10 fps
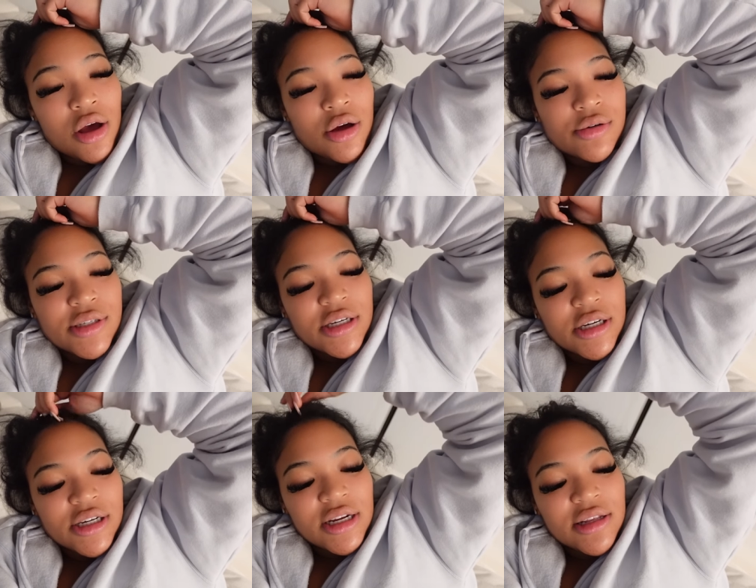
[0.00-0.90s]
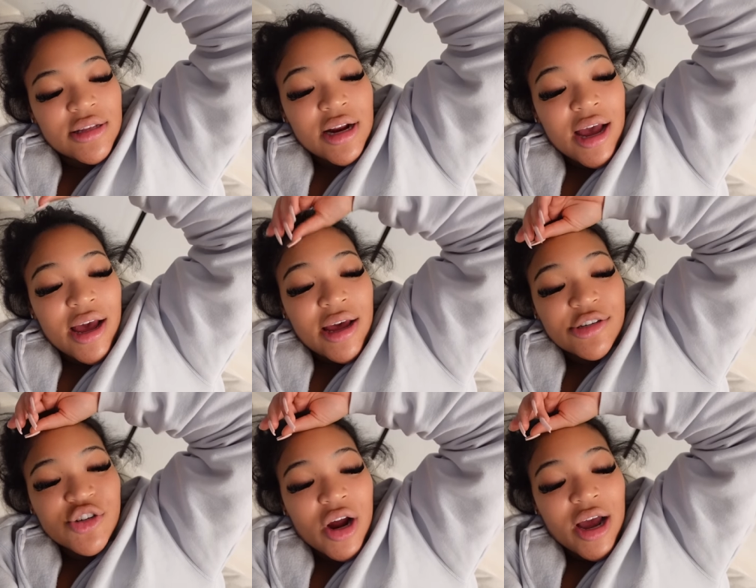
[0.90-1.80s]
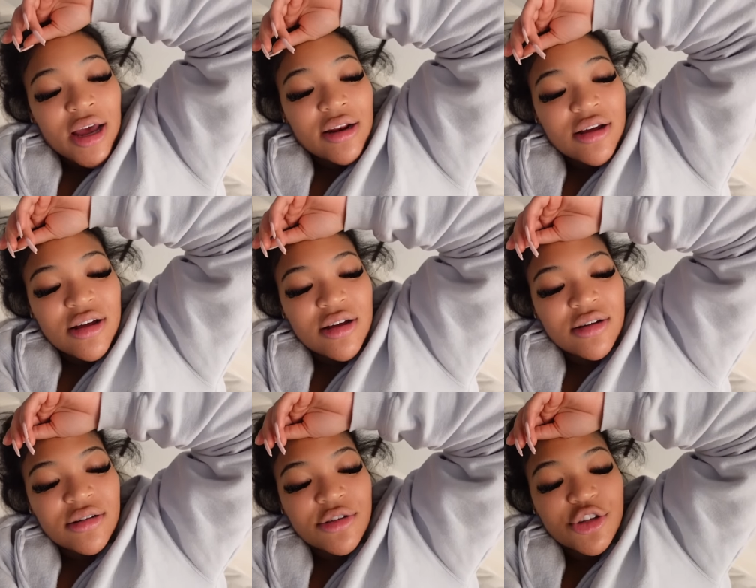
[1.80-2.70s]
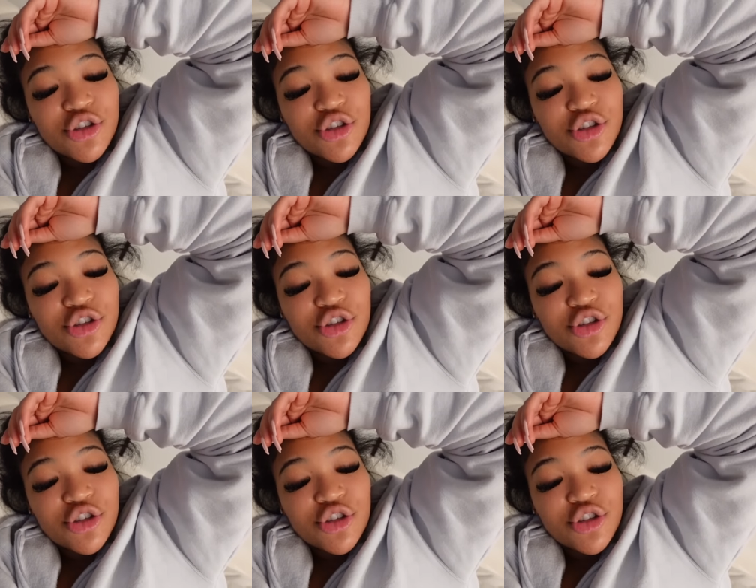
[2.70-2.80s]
That was good. And then I had tried the